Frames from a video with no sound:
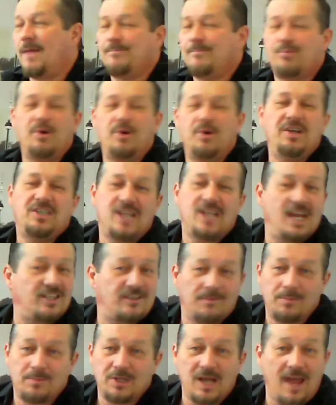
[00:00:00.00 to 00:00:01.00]
pretense
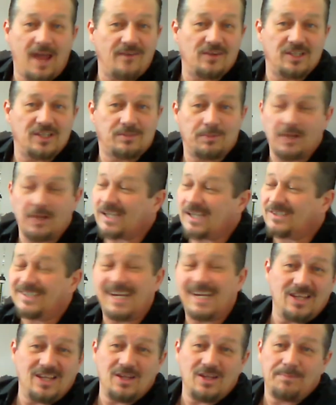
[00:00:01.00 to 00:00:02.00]
of benevolence. But like I
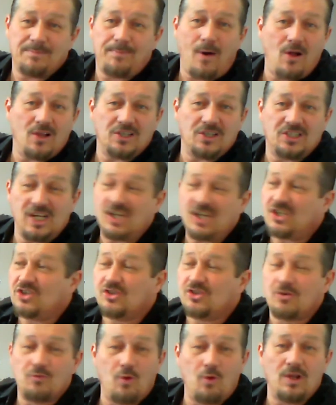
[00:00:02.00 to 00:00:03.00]
say, the
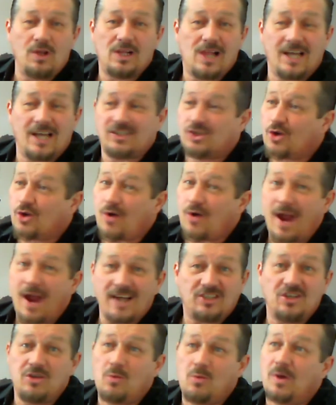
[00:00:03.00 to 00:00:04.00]
politicians, the ruling class, they're
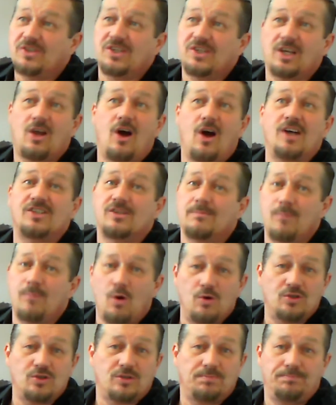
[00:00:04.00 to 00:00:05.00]
actually the ones that cause the
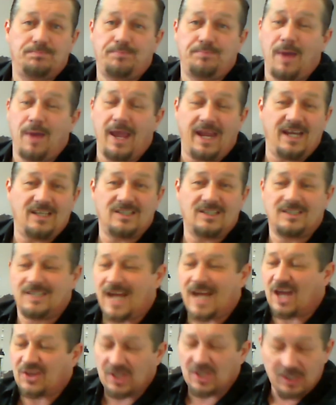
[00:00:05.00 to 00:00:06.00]
most pain,
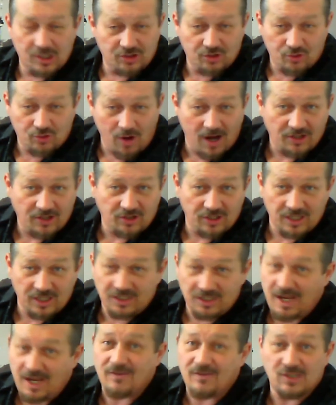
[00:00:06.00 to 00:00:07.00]
death, and destruction
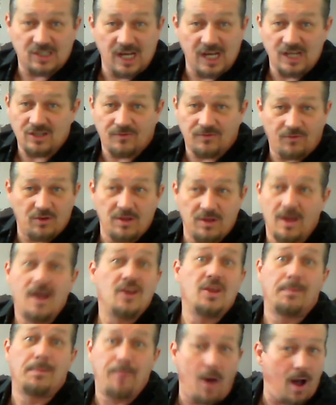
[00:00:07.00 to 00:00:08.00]
and devastation for
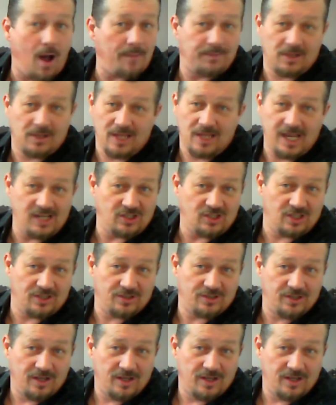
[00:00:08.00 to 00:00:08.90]
the populations.